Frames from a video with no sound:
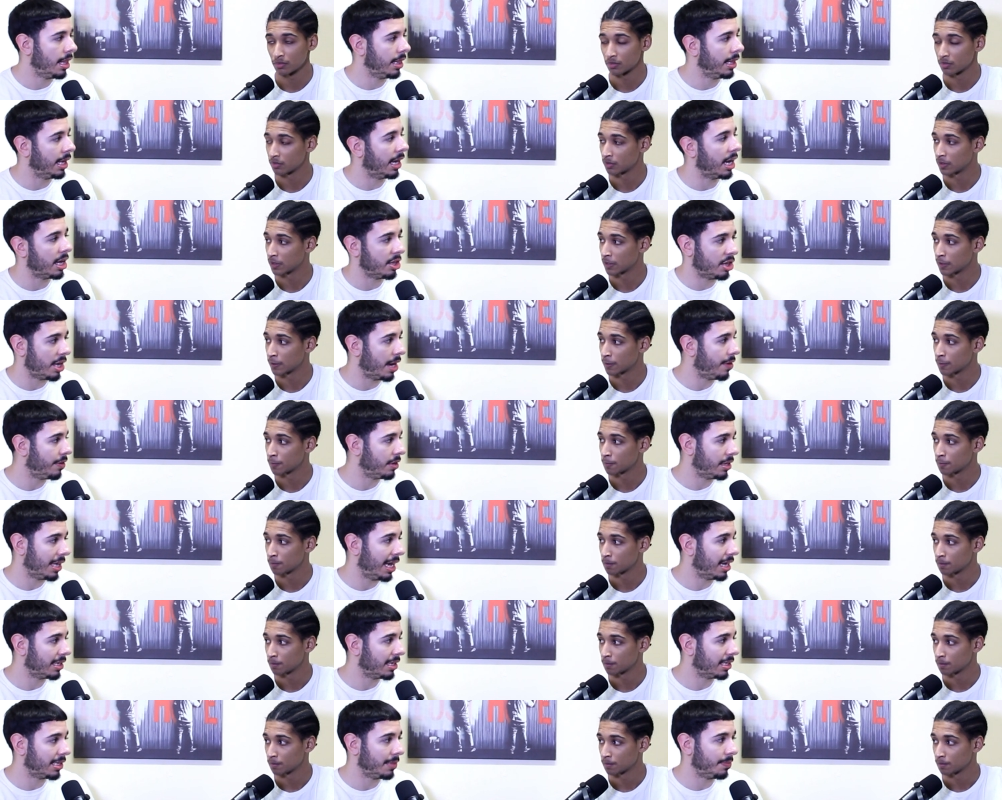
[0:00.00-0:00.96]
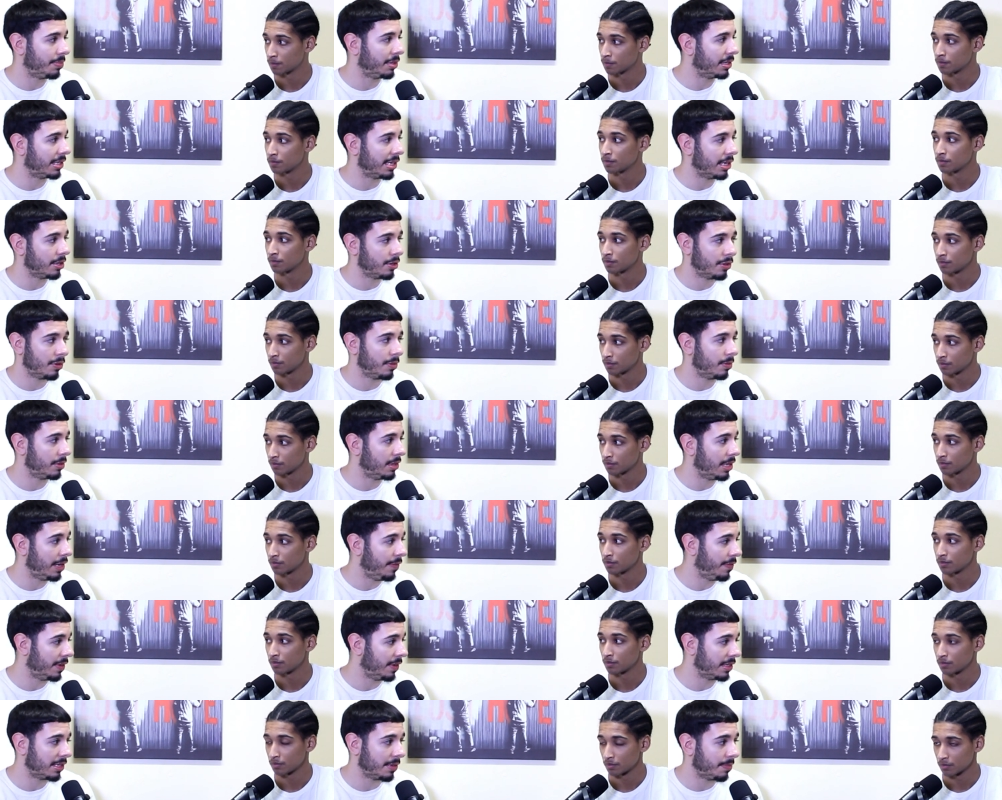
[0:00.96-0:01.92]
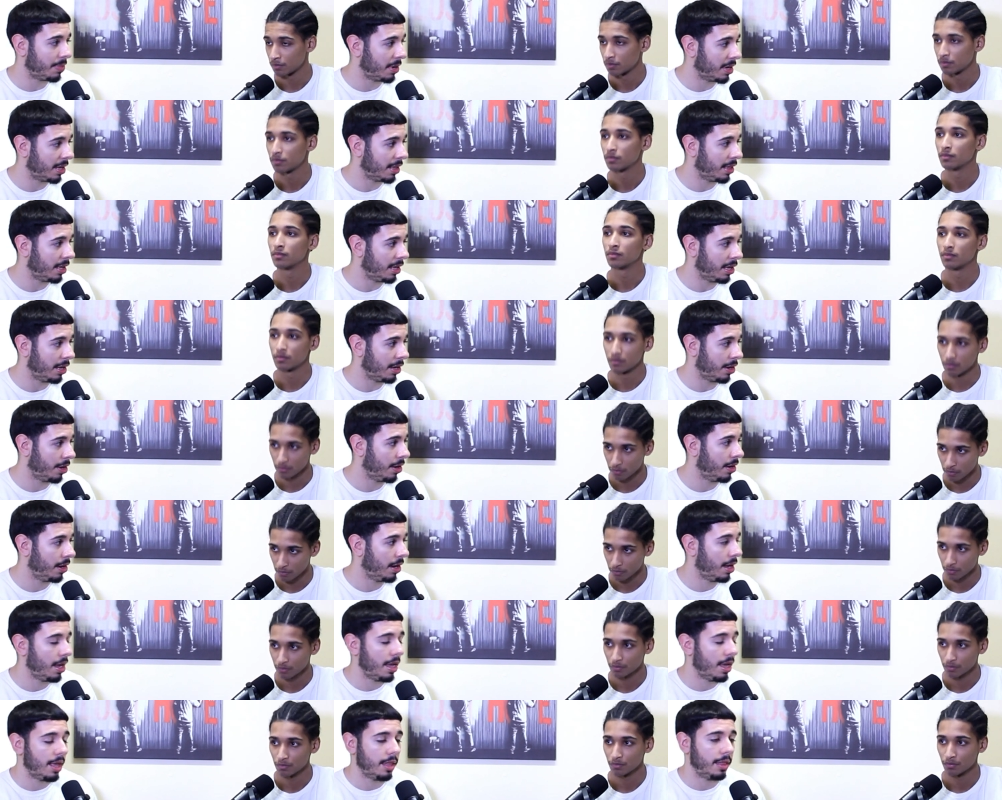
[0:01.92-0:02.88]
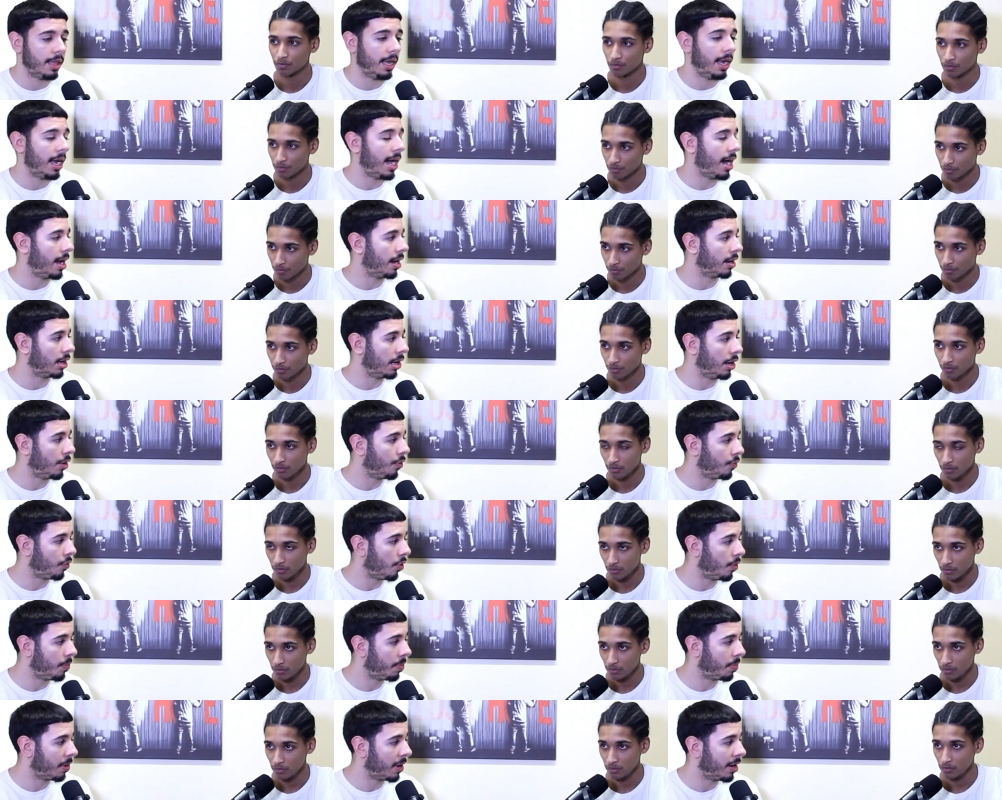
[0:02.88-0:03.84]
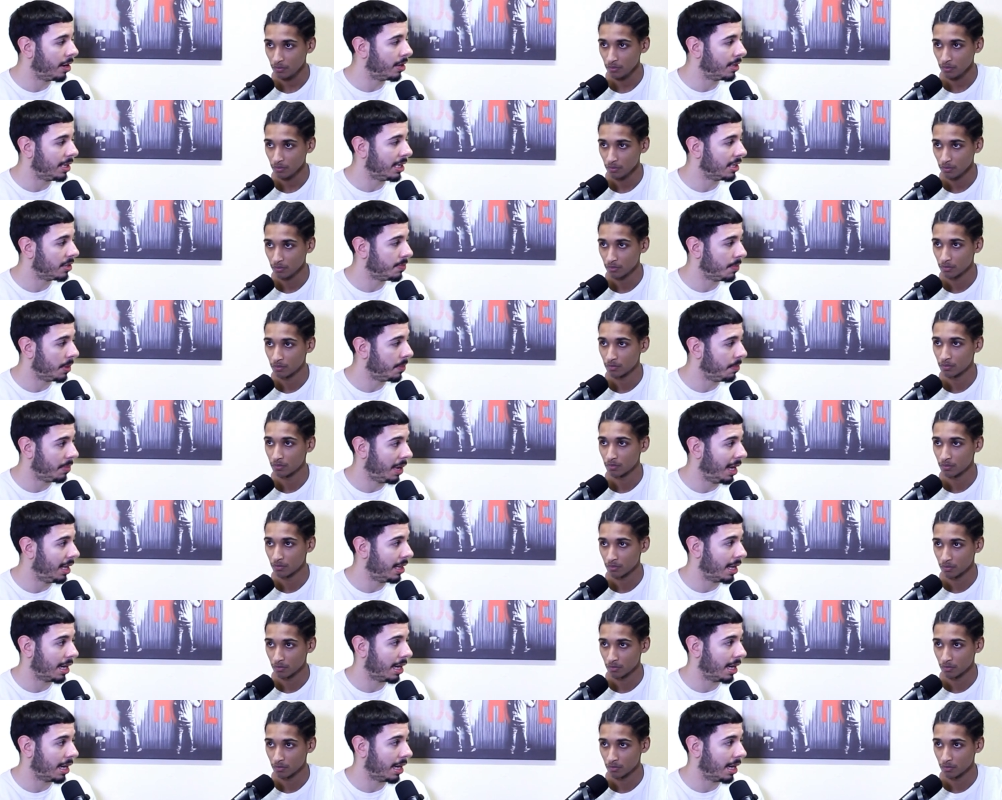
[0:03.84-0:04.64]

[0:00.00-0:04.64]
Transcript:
Speaker 1: They got Jaren Jackson, potential defensive player of the year. They got a good role player, Desmond Bane,